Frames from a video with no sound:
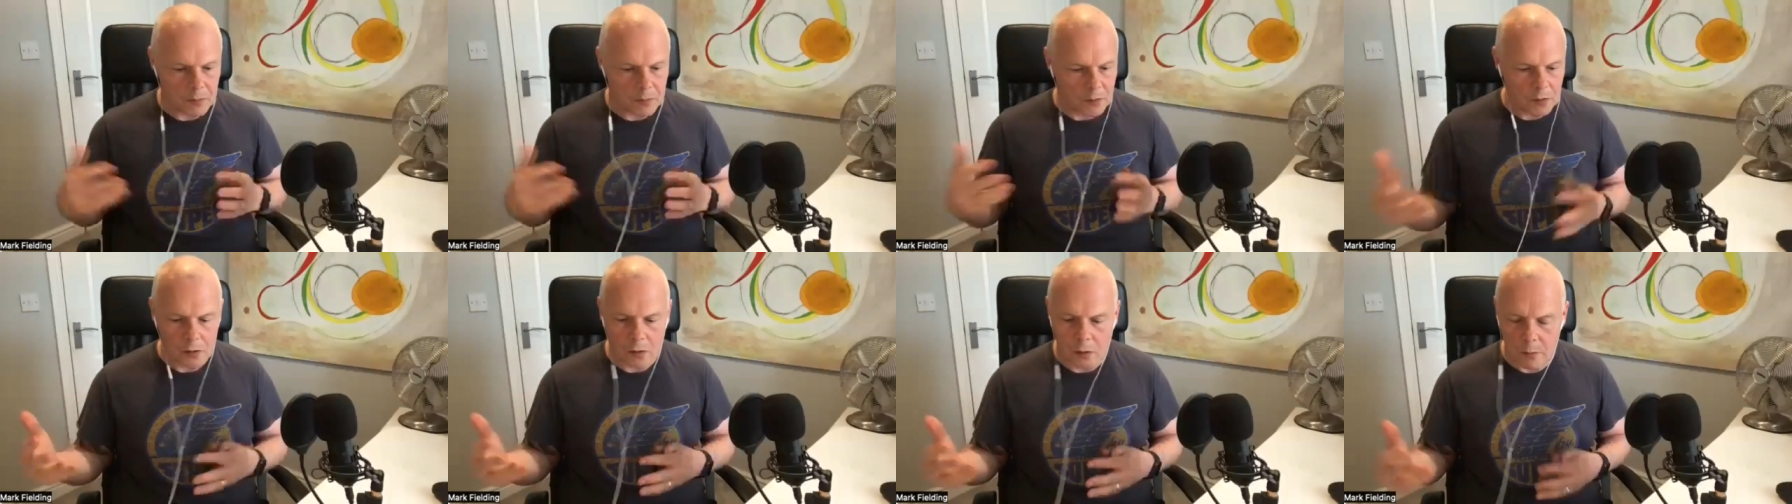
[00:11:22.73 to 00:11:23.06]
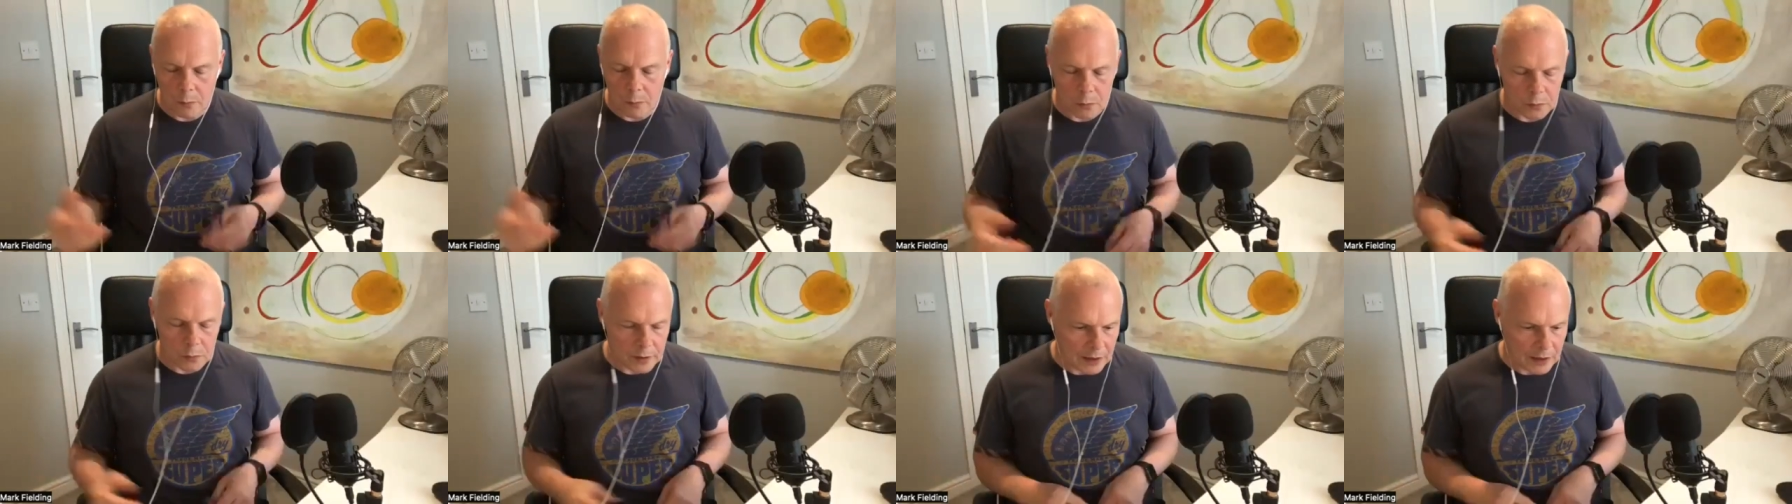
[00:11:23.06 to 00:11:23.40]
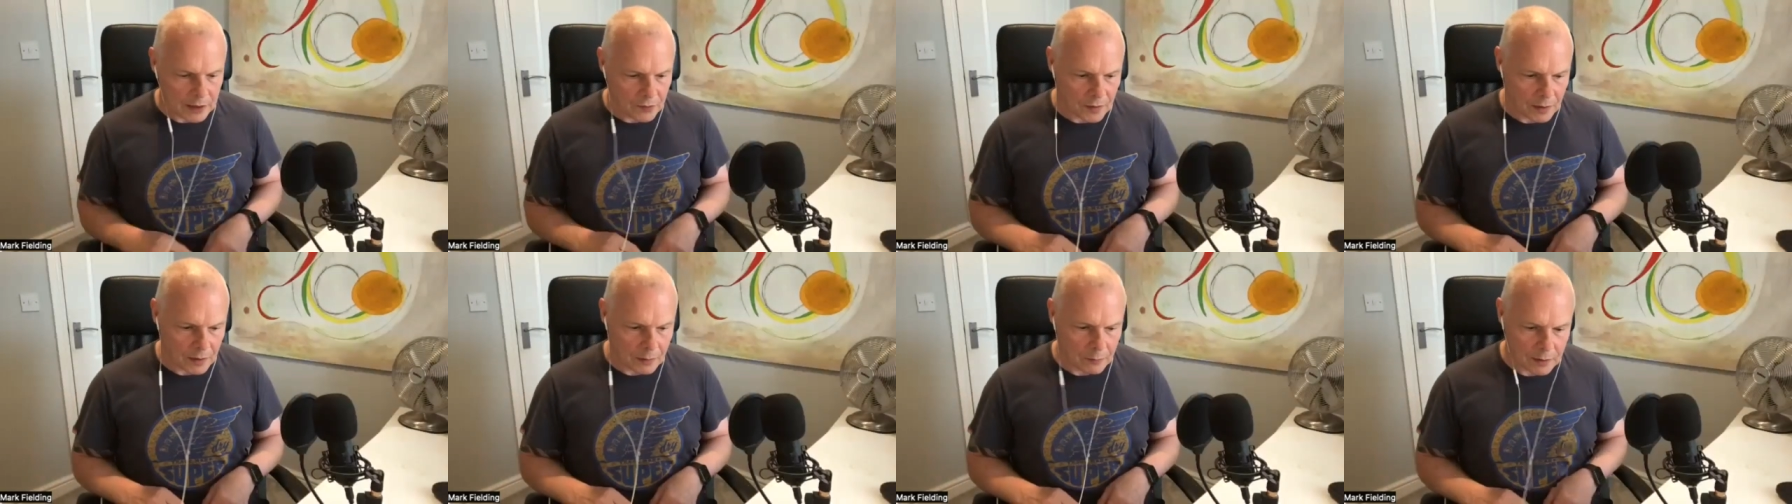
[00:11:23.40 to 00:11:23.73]
There's a lot more
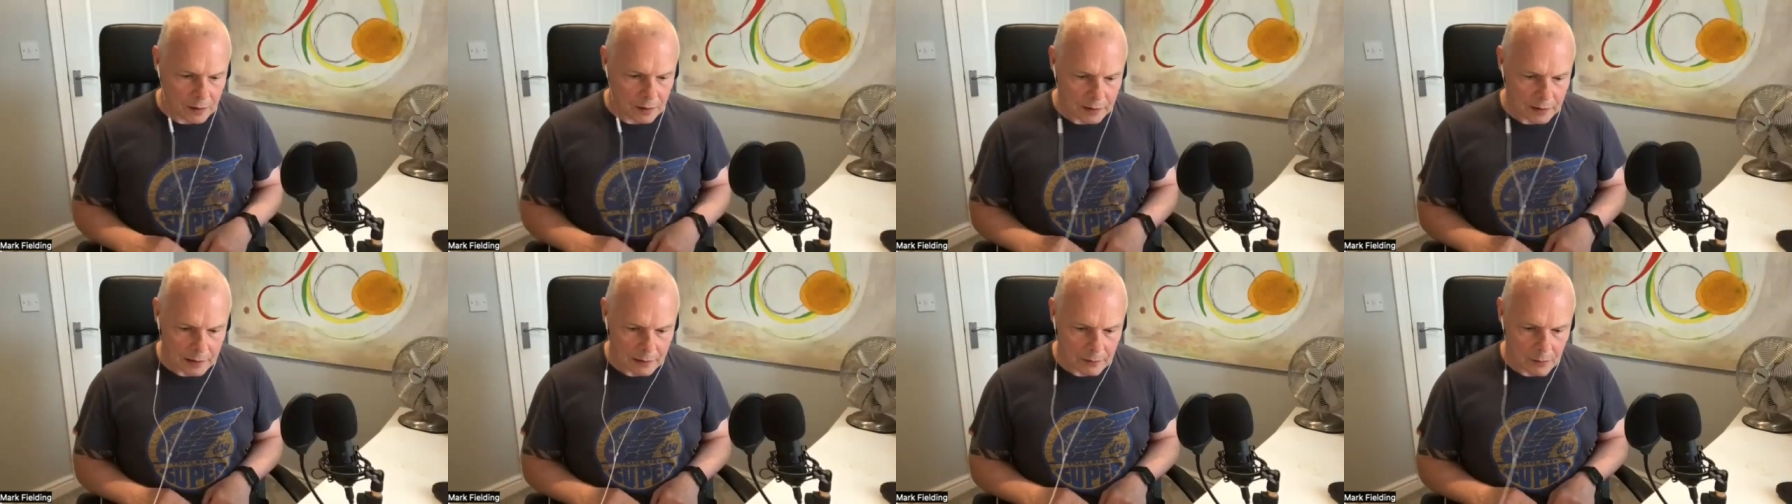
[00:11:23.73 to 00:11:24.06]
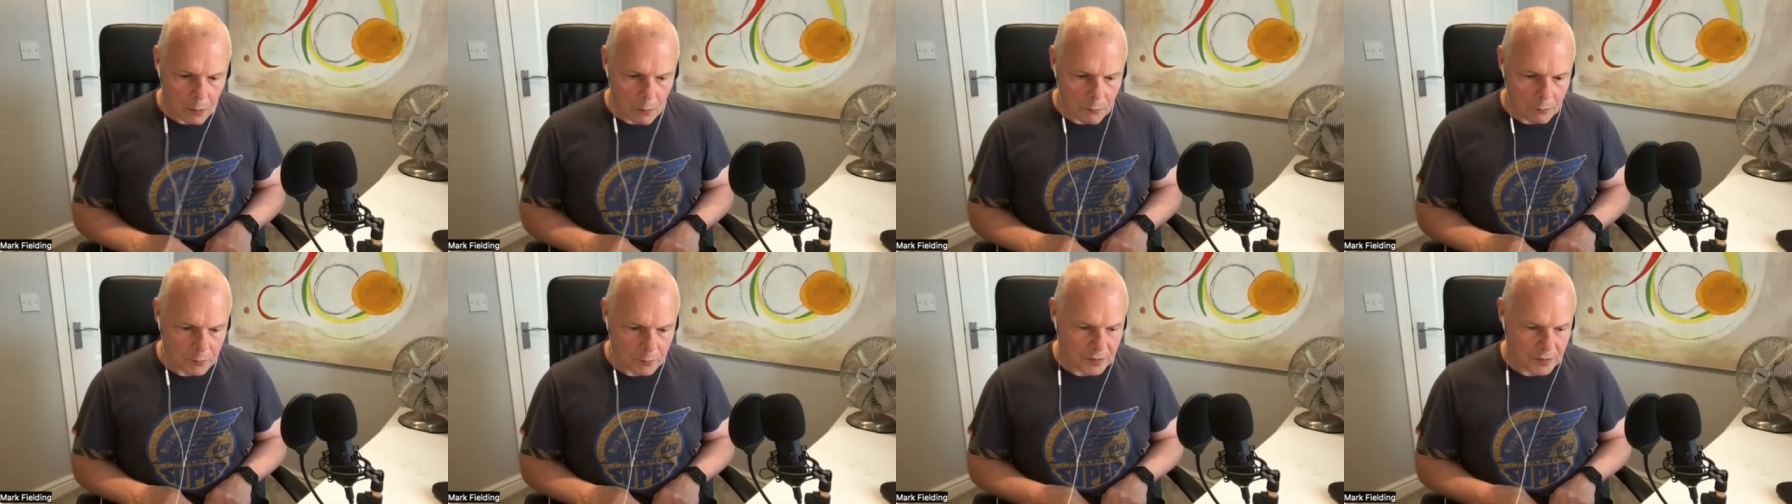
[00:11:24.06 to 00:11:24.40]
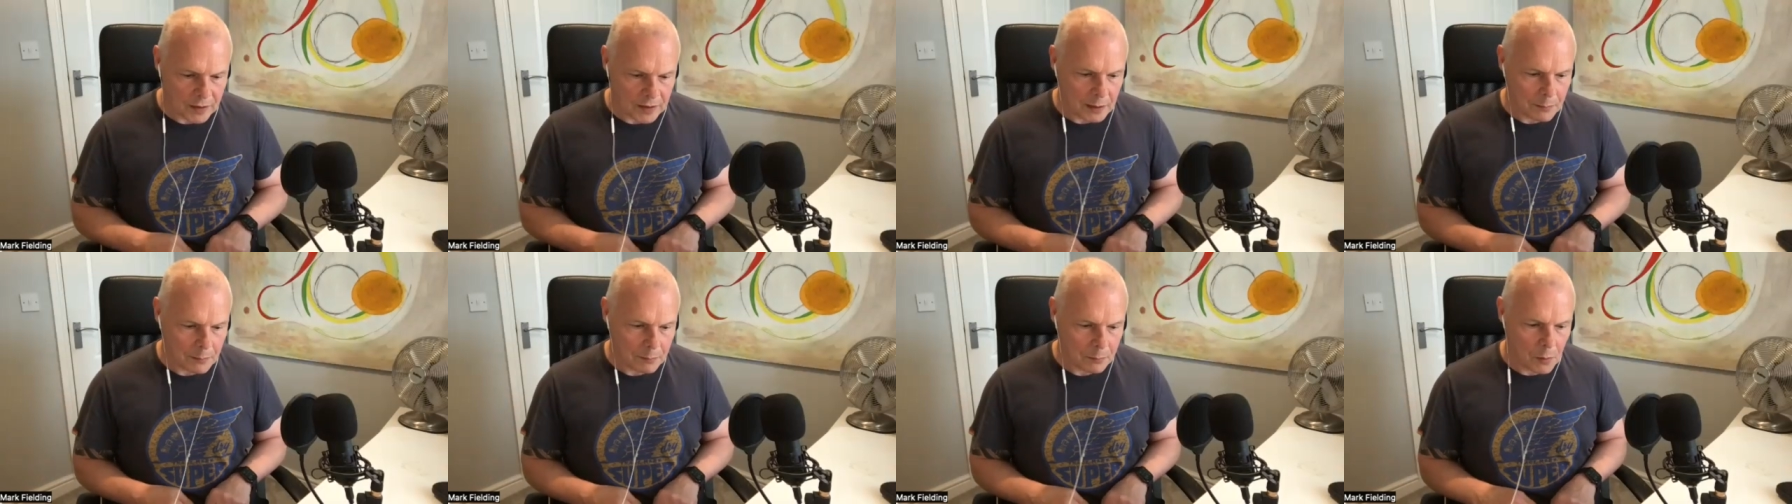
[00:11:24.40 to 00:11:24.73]
detail, you know,
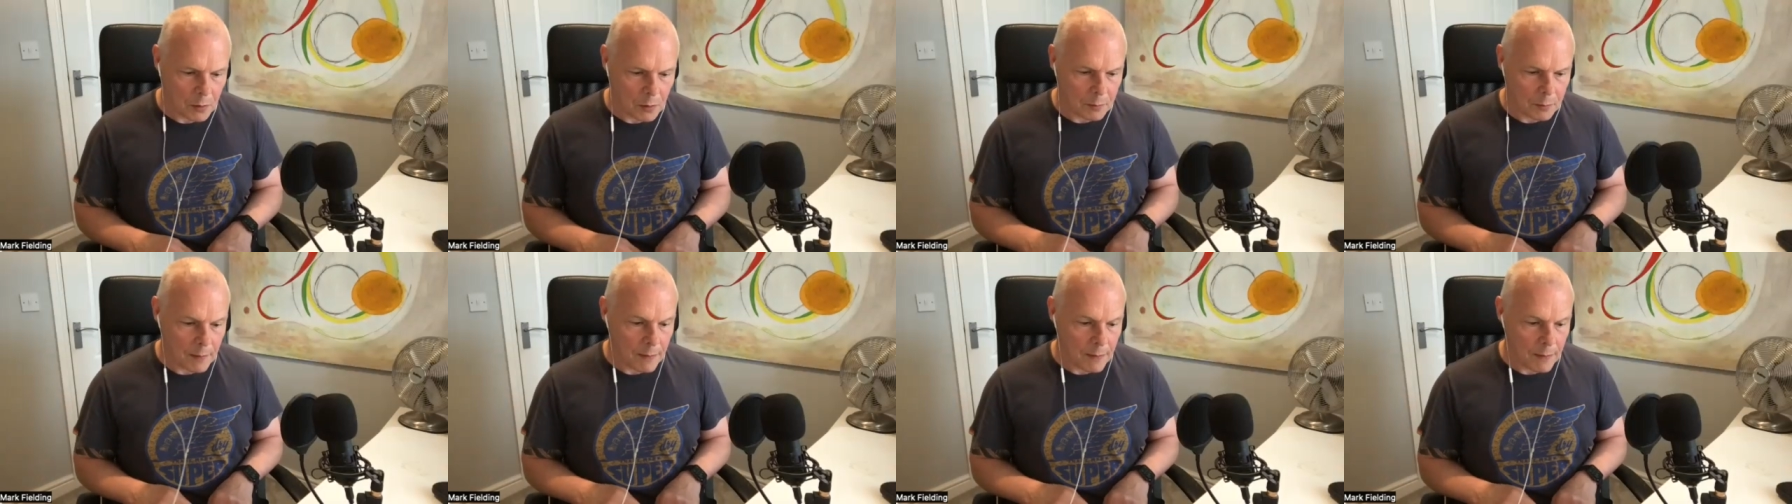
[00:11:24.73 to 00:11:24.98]
obviously in the book.